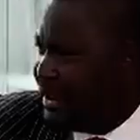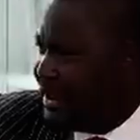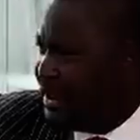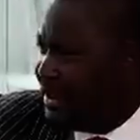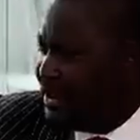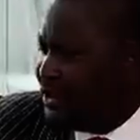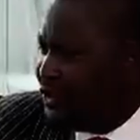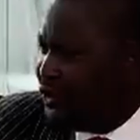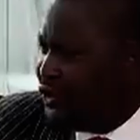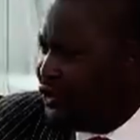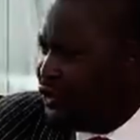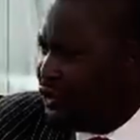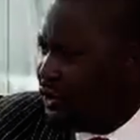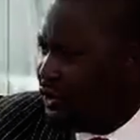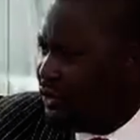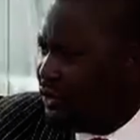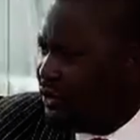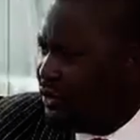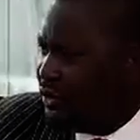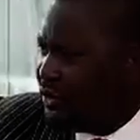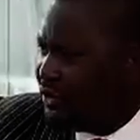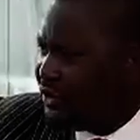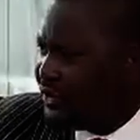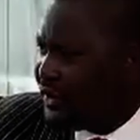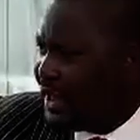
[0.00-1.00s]
Joe
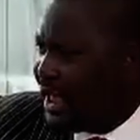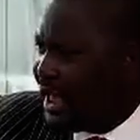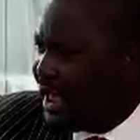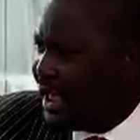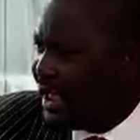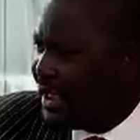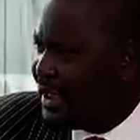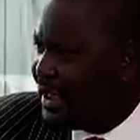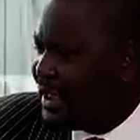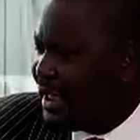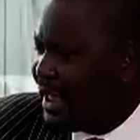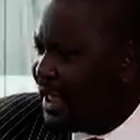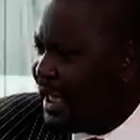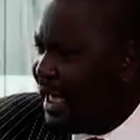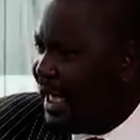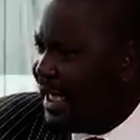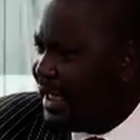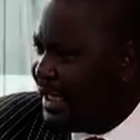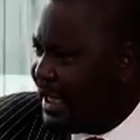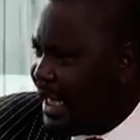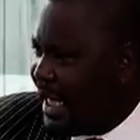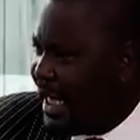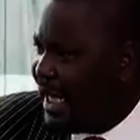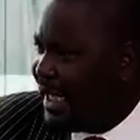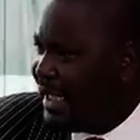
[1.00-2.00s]
Sang and
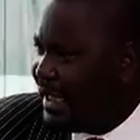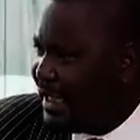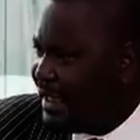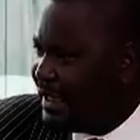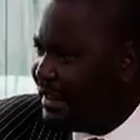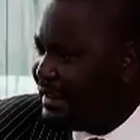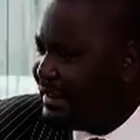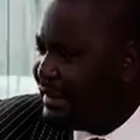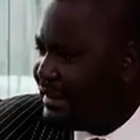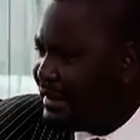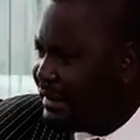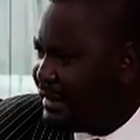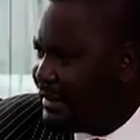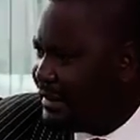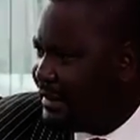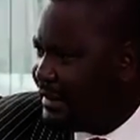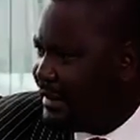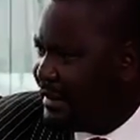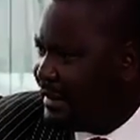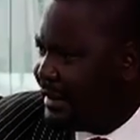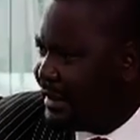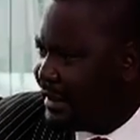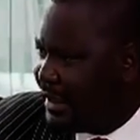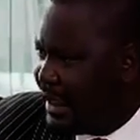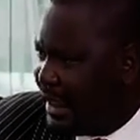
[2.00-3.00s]
others'
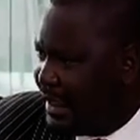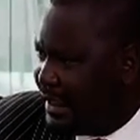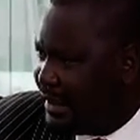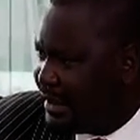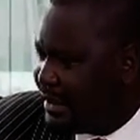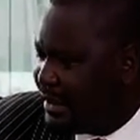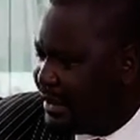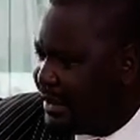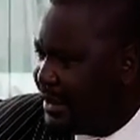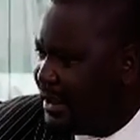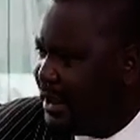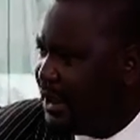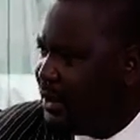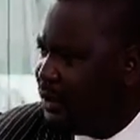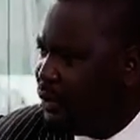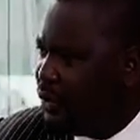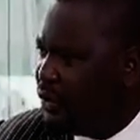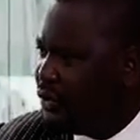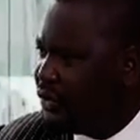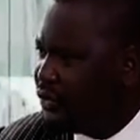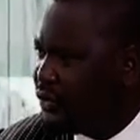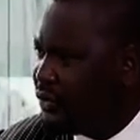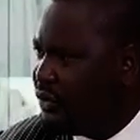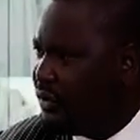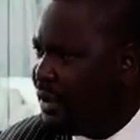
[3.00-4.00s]
case was
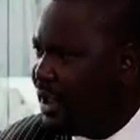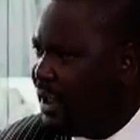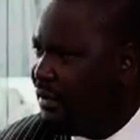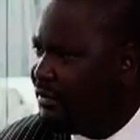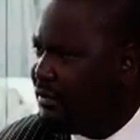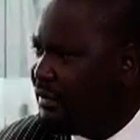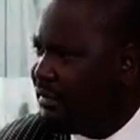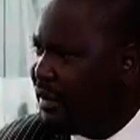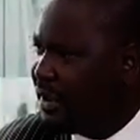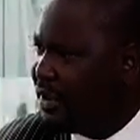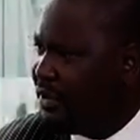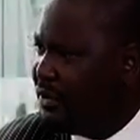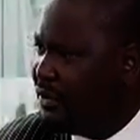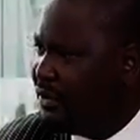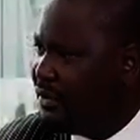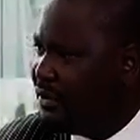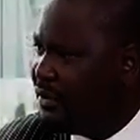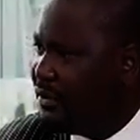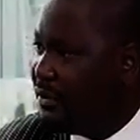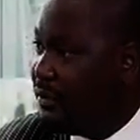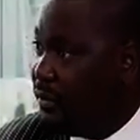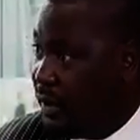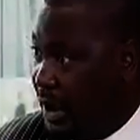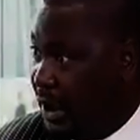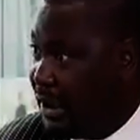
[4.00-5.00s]
thrown out of the court.
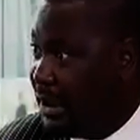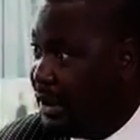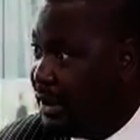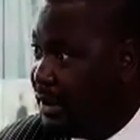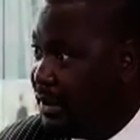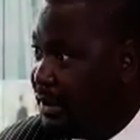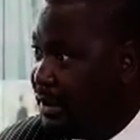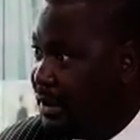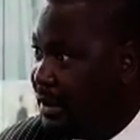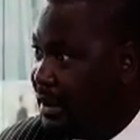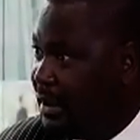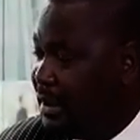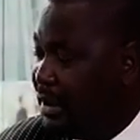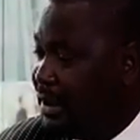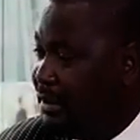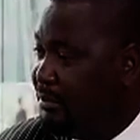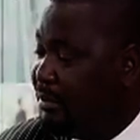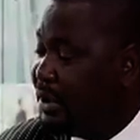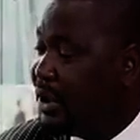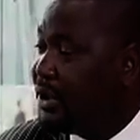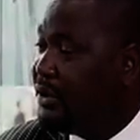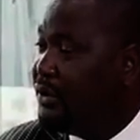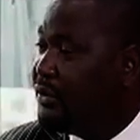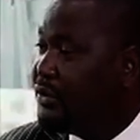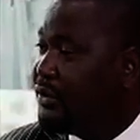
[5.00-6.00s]
Why?
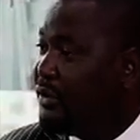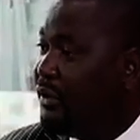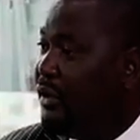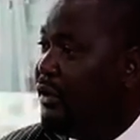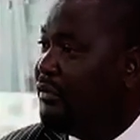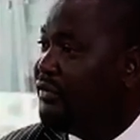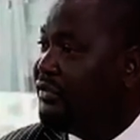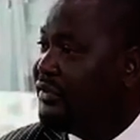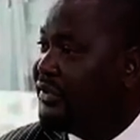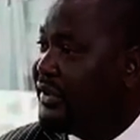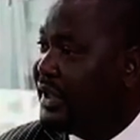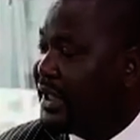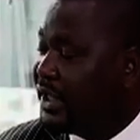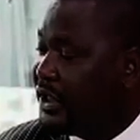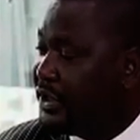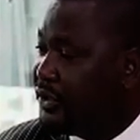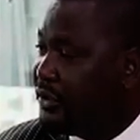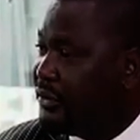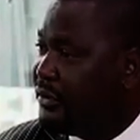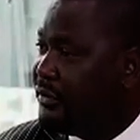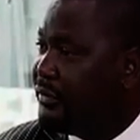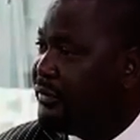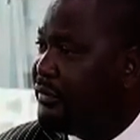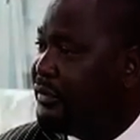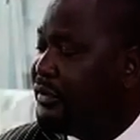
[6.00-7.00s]
Because of
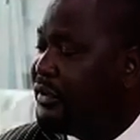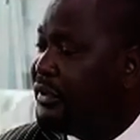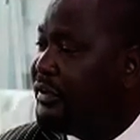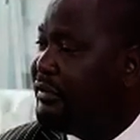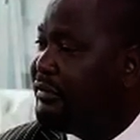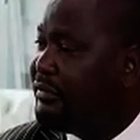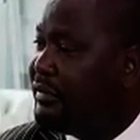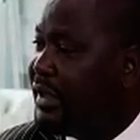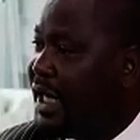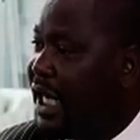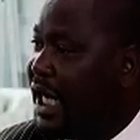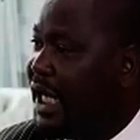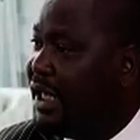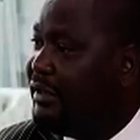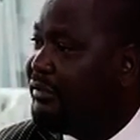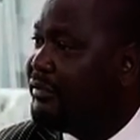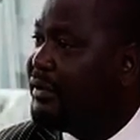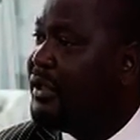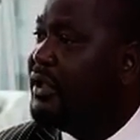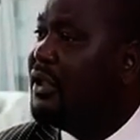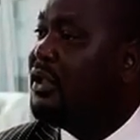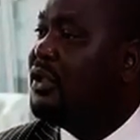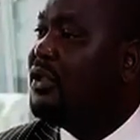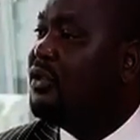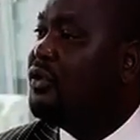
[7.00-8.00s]
Section
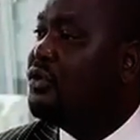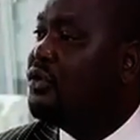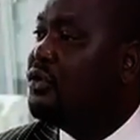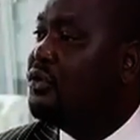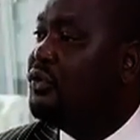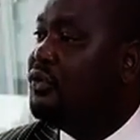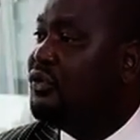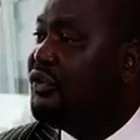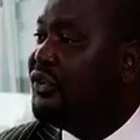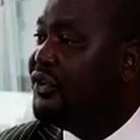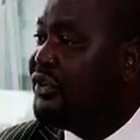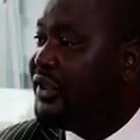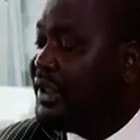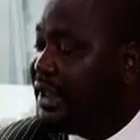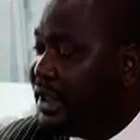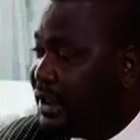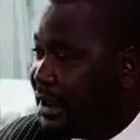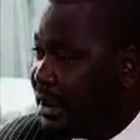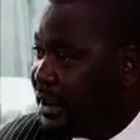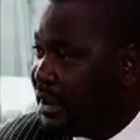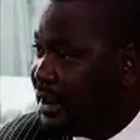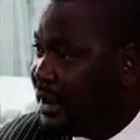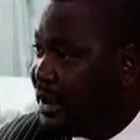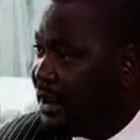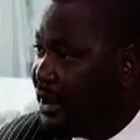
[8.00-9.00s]
45(2)(c)
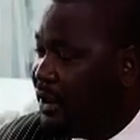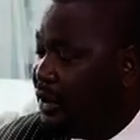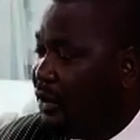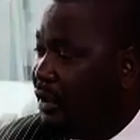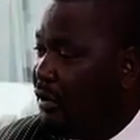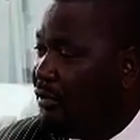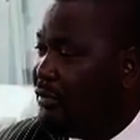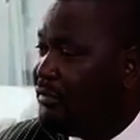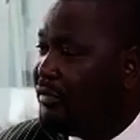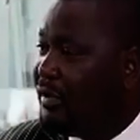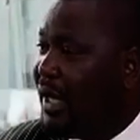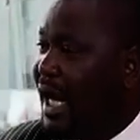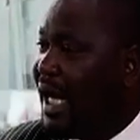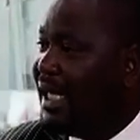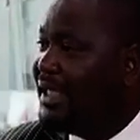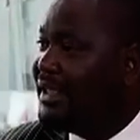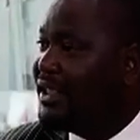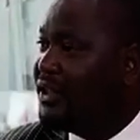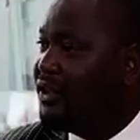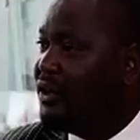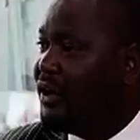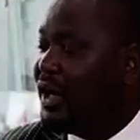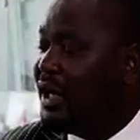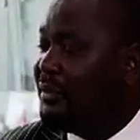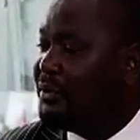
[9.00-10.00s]
of
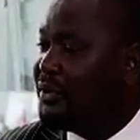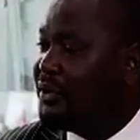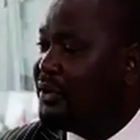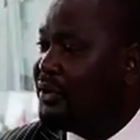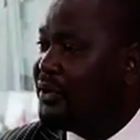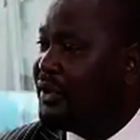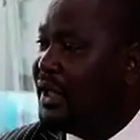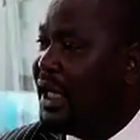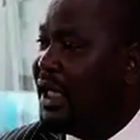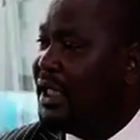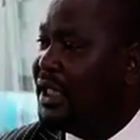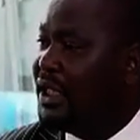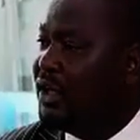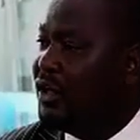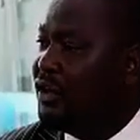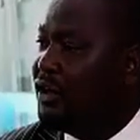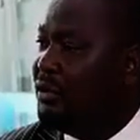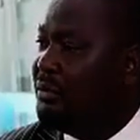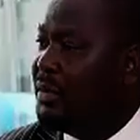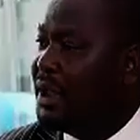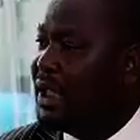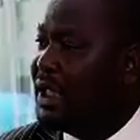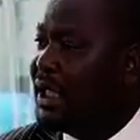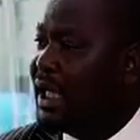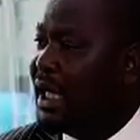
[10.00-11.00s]
Anti-Corruption and
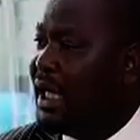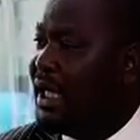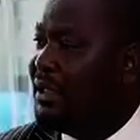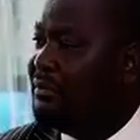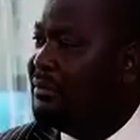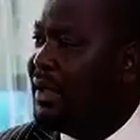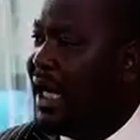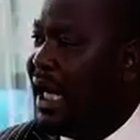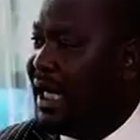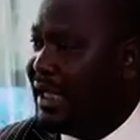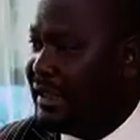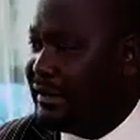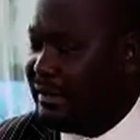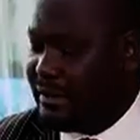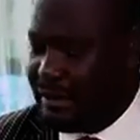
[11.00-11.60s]
Economic Crime Act.